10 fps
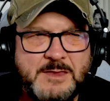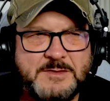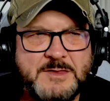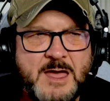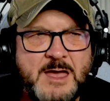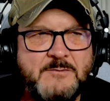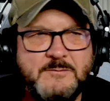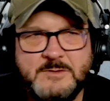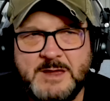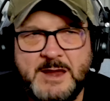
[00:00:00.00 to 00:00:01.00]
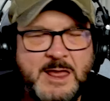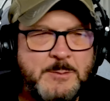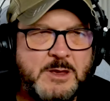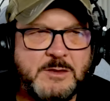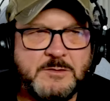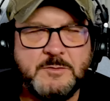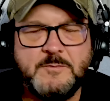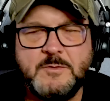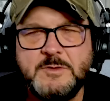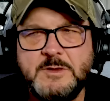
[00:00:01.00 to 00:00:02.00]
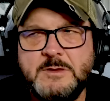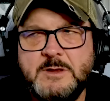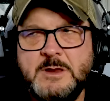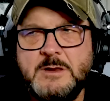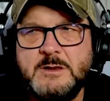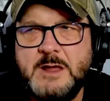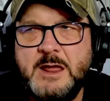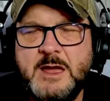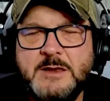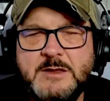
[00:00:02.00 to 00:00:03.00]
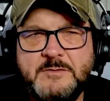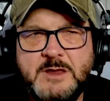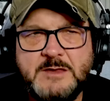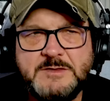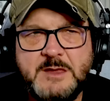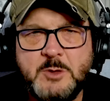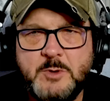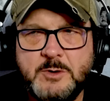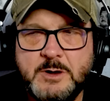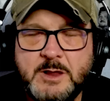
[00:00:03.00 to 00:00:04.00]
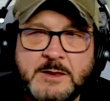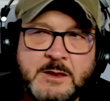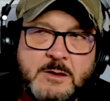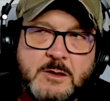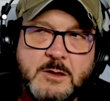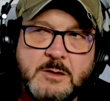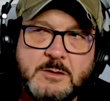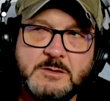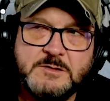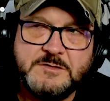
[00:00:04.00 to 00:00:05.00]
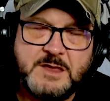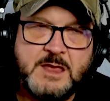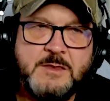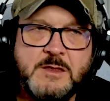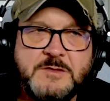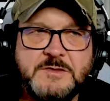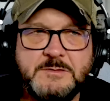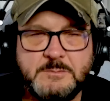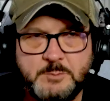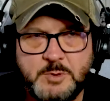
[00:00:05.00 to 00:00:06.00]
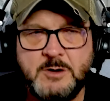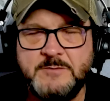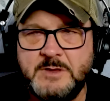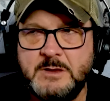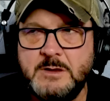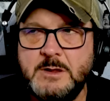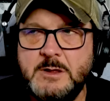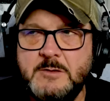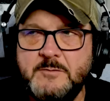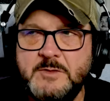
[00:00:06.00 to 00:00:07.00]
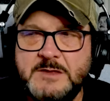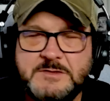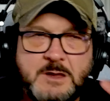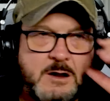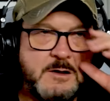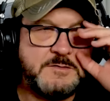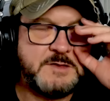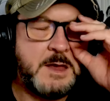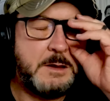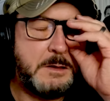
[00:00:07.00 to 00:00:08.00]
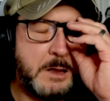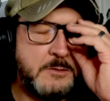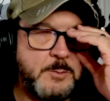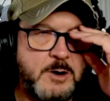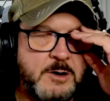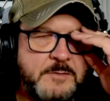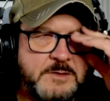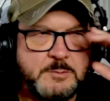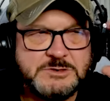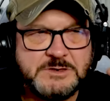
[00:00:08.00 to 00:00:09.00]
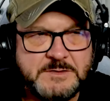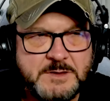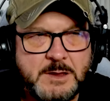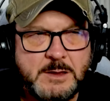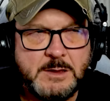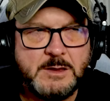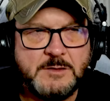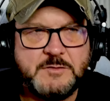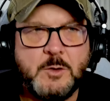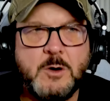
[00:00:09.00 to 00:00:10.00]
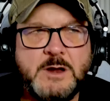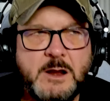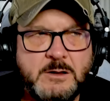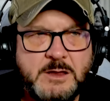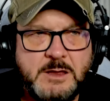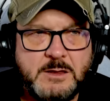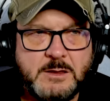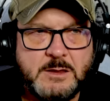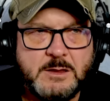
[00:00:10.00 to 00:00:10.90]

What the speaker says: It's not dynamic and so forth, and AI definitely adds that component. And then just to end this part of it, for the SDR side, the other part of this, which is extraordinarily